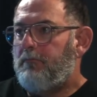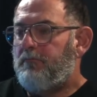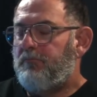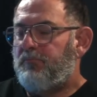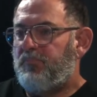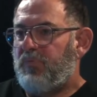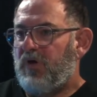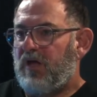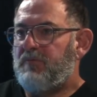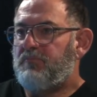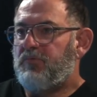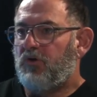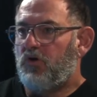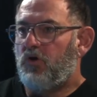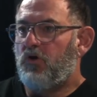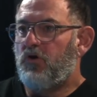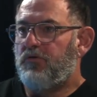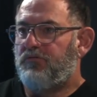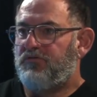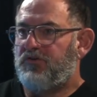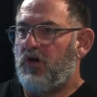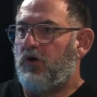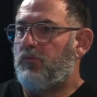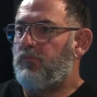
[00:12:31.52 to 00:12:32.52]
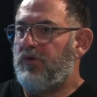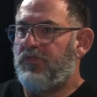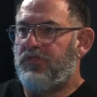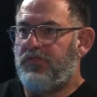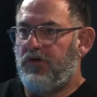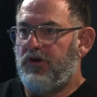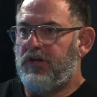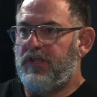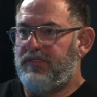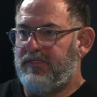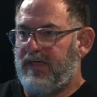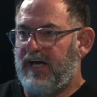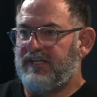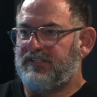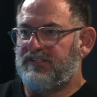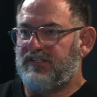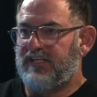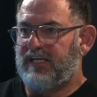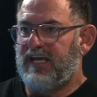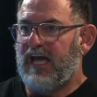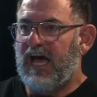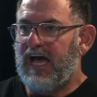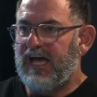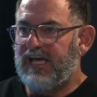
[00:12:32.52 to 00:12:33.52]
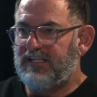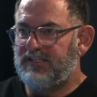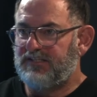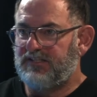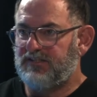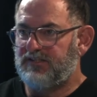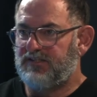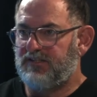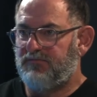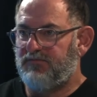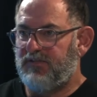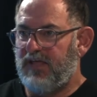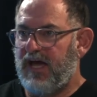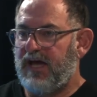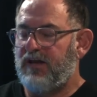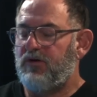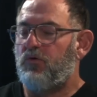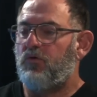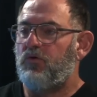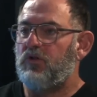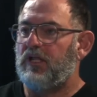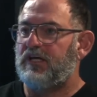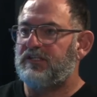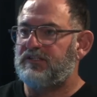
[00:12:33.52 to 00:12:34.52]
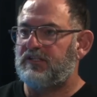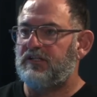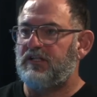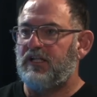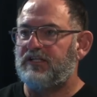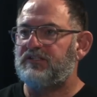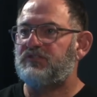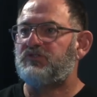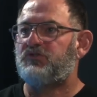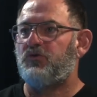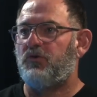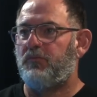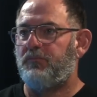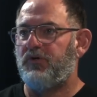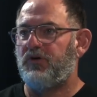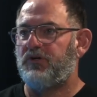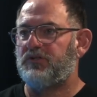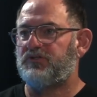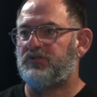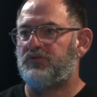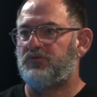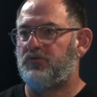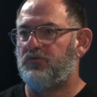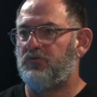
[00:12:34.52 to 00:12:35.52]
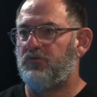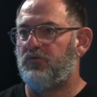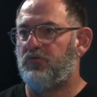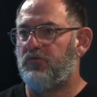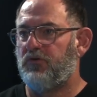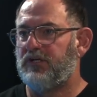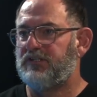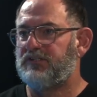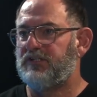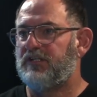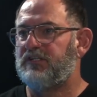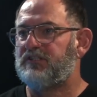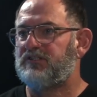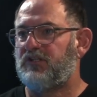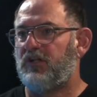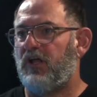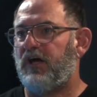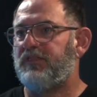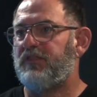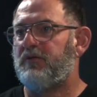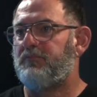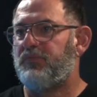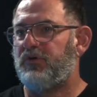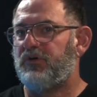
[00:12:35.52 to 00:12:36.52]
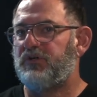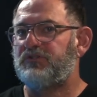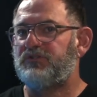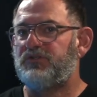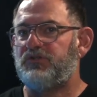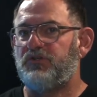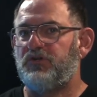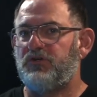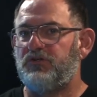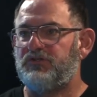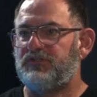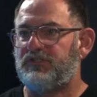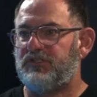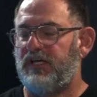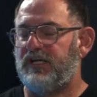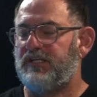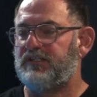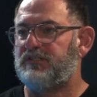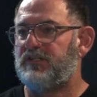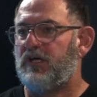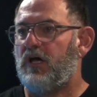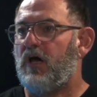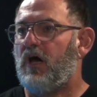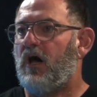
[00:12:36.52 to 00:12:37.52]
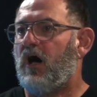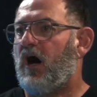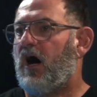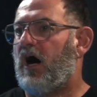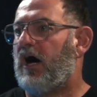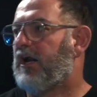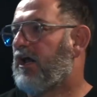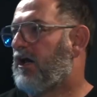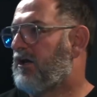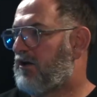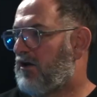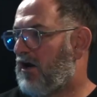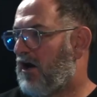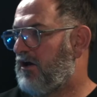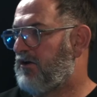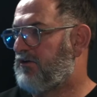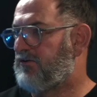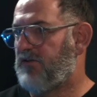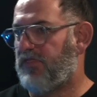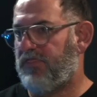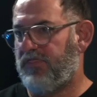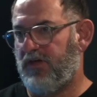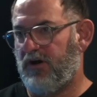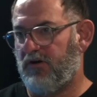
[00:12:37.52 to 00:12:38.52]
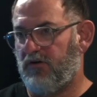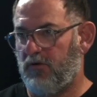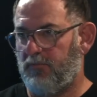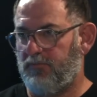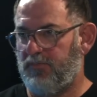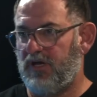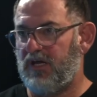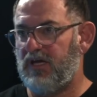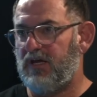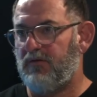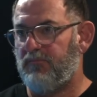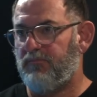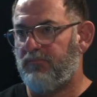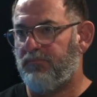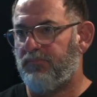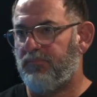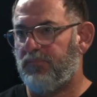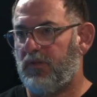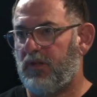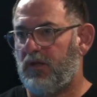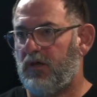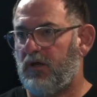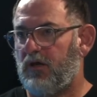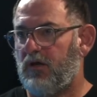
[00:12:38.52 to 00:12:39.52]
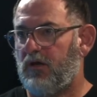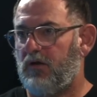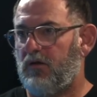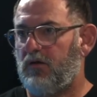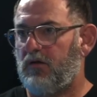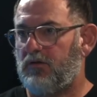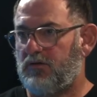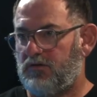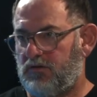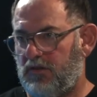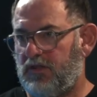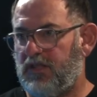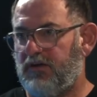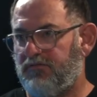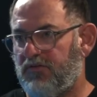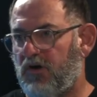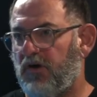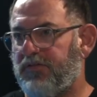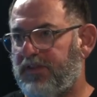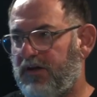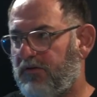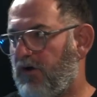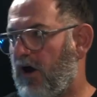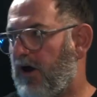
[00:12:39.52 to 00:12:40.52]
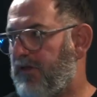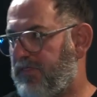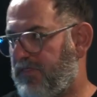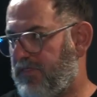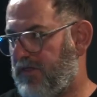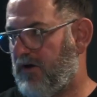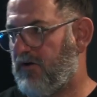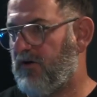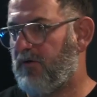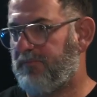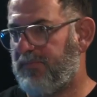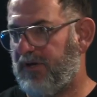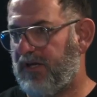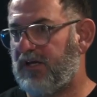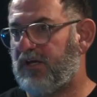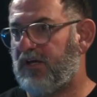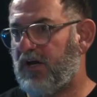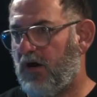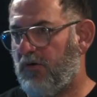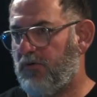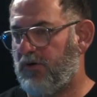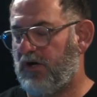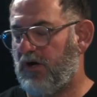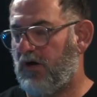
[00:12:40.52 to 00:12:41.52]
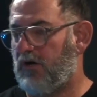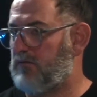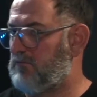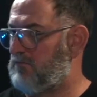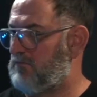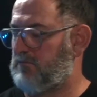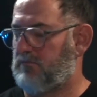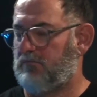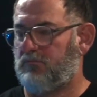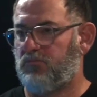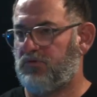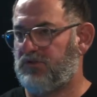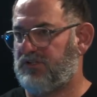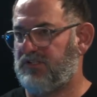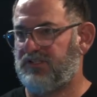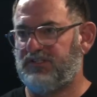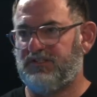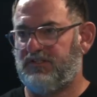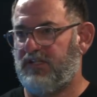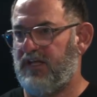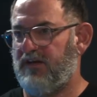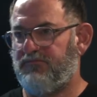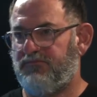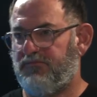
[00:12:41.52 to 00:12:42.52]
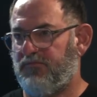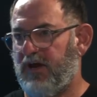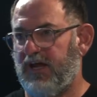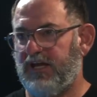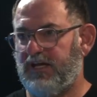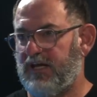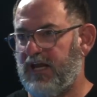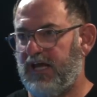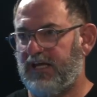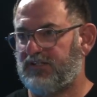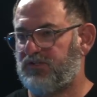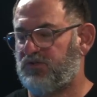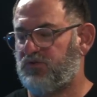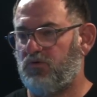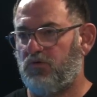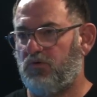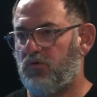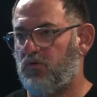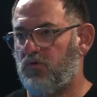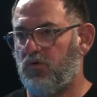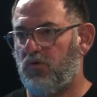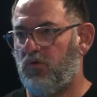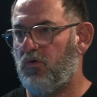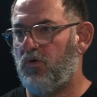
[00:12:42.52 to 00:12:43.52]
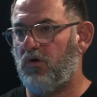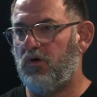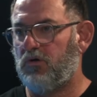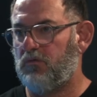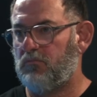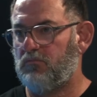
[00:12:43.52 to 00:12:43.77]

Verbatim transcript: people who have dealt with 30,000 cases of that. Or let's let's do a personal reason. It's like the person who says, "I don't go to therapy." Mm. They've got their own therapy going on which is their friend next door or I